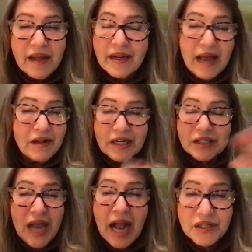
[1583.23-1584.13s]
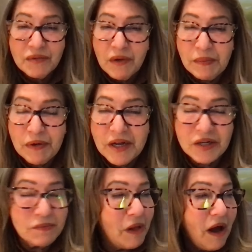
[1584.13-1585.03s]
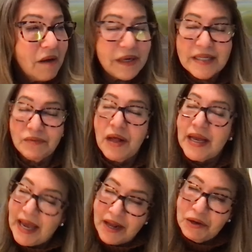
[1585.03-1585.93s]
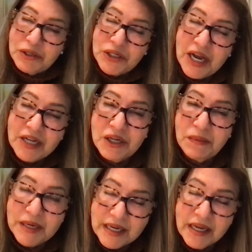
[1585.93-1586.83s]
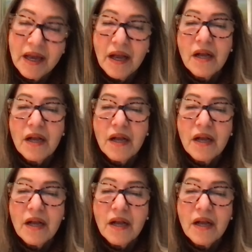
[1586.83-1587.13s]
And she actually wrote a pretty good blog, but I said, well, I can't use ChatGPT.